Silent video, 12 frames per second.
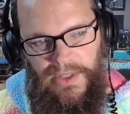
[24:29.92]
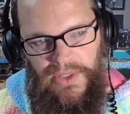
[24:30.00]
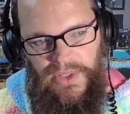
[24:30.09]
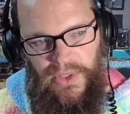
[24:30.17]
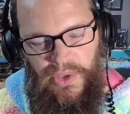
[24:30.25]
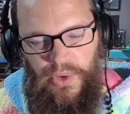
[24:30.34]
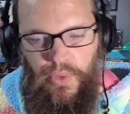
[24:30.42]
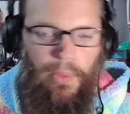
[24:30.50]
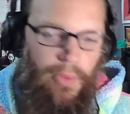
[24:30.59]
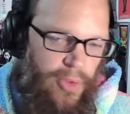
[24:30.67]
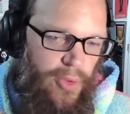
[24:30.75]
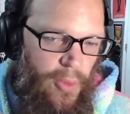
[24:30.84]
so
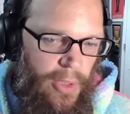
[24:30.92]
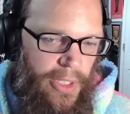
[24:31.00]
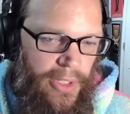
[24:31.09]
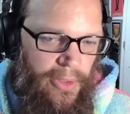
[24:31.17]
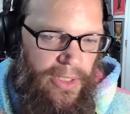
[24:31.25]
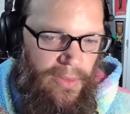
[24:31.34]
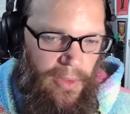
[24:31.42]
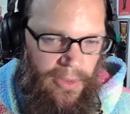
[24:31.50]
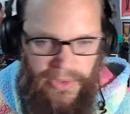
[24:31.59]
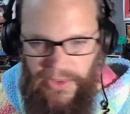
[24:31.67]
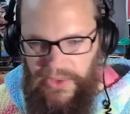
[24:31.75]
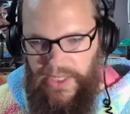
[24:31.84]
you you literally
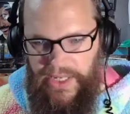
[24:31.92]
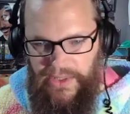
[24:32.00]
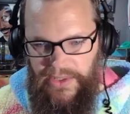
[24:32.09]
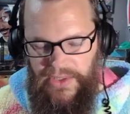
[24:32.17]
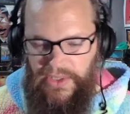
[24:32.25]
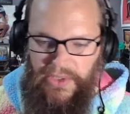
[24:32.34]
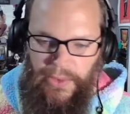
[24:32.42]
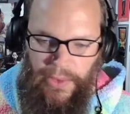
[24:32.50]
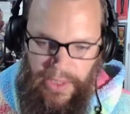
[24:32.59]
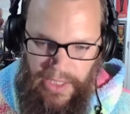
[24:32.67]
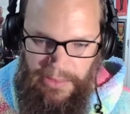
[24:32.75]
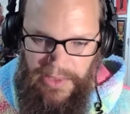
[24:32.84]
wrote those letters so that you
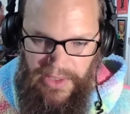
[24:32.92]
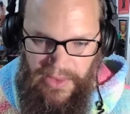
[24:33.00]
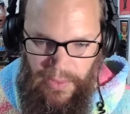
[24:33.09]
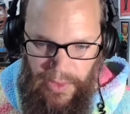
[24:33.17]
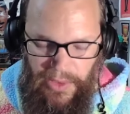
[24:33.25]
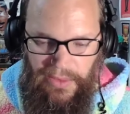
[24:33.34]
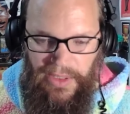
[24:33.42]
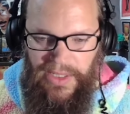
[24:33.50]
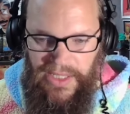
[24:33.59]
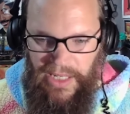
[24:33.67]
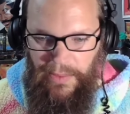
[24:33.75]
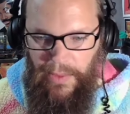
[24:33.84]
could come to this reunion
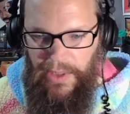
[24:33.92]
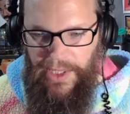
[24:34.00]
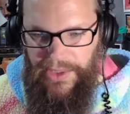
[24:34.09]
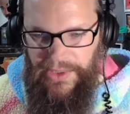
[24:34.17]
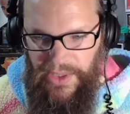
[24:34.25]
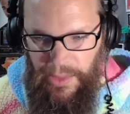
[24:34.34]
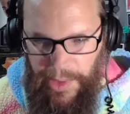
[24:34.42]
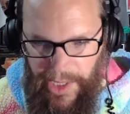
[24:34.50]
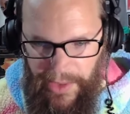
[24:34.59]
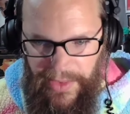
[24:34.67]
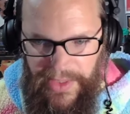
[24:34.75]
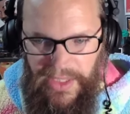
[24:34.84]
and say I wrote letters to your
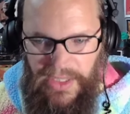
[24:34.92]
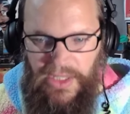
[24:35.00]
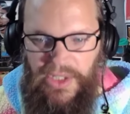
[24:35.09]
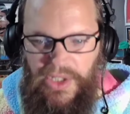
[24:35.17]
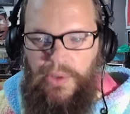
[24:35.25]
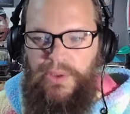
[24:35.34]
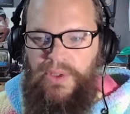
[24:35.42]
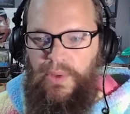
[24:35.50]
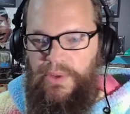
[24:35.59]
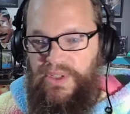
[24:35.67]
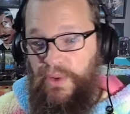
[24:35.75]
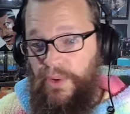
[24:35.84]
parents to show
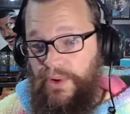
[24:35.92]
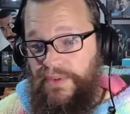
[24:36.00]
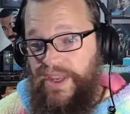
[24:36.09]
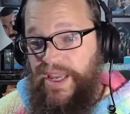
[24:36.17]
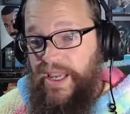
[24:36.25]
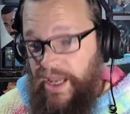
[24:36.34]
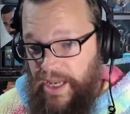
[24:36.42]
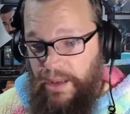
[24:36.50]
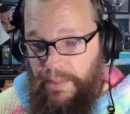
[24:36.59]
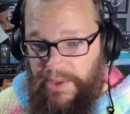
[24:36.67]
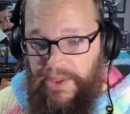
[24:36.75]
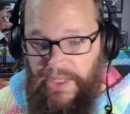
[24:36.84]
sort of sort of
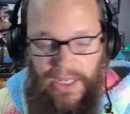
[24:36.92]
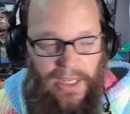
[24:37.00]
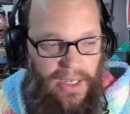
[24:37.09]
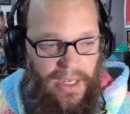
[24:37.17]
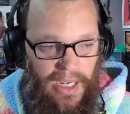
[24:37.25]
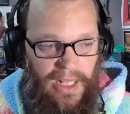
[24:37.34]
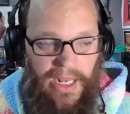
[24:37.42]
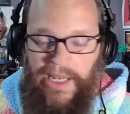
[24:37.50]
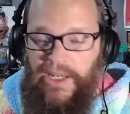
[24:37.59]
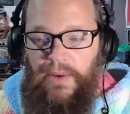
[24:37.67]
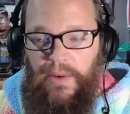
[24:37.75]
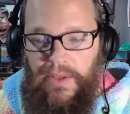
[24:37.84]
empathy. And I
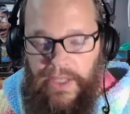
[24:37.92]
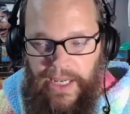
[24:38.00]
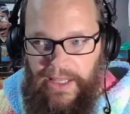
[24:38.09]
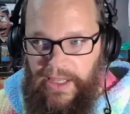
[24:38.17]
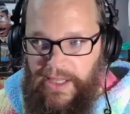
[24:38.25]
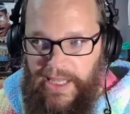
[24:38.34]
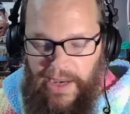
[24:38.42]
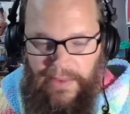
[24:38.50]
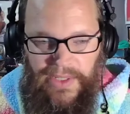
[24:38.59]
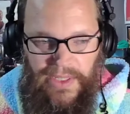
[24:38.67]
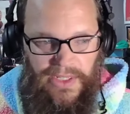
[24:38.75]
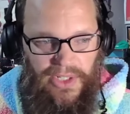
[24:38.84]
agree with that. Like that
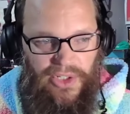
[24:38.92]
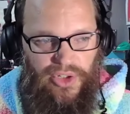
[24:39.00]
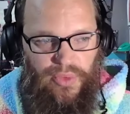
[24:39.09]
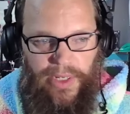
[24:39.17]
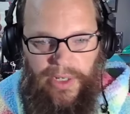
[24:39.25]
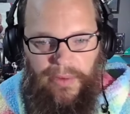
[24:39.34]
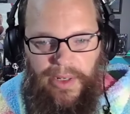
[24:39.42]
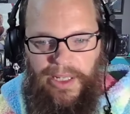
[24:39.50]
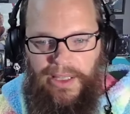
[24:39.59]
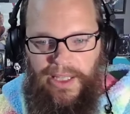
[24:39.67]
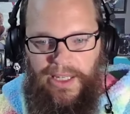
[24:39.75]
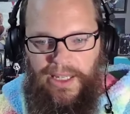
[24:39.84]
was such a
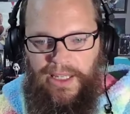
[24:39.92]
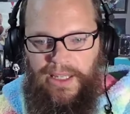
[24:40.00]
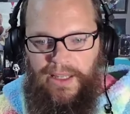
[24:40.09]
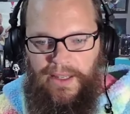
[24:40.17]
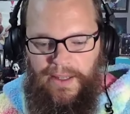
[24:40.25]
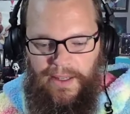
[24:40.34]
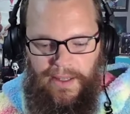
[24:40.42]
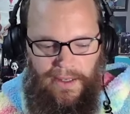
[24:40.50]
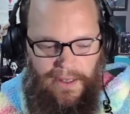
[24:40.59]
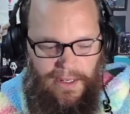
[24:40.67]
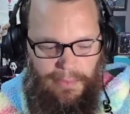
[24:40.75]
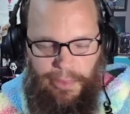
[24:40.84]
triggering, like
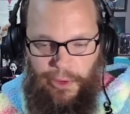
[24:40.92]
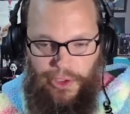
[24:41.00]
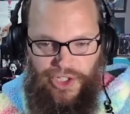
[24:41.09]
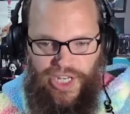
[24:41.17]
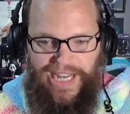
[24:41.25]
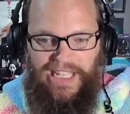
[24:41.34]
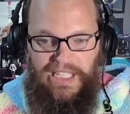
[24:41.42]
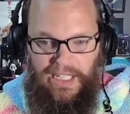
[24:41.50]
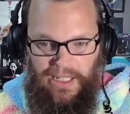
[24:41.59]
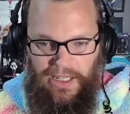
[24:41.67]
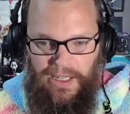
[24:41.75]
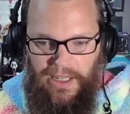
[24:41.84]
uh,
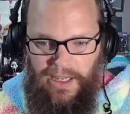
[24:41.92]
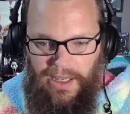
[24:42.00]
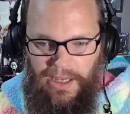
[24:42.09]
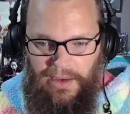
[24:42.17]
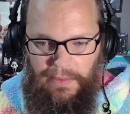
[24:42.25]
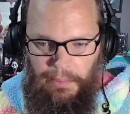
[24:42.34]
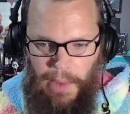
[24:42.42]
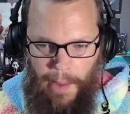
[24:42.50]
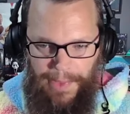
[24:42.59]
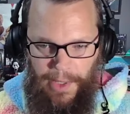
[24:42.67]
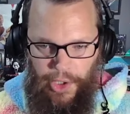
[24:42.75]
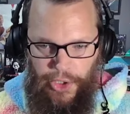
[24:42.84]
projecting of
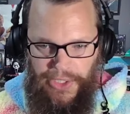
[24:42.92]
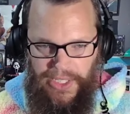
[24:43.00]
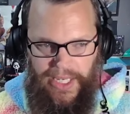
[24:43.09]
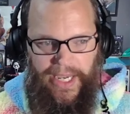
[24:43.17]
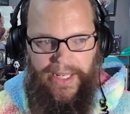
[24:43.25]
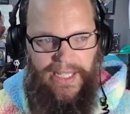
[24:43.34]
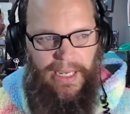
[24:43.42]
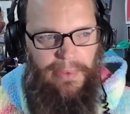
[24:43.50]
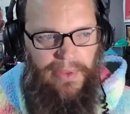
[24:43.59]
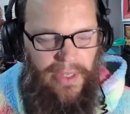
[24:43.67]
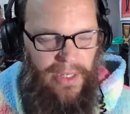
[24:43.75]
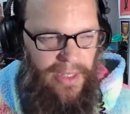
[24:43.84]
I'm the good guy type
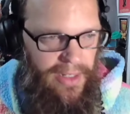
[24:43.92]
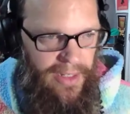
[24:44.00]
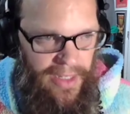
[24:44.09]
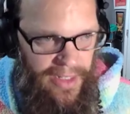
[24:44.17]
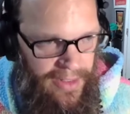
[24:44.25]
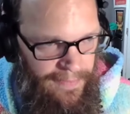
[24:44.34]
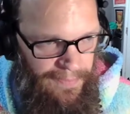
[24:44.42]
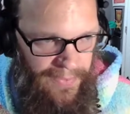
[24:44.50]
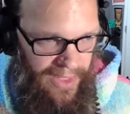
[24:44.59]
thing. And and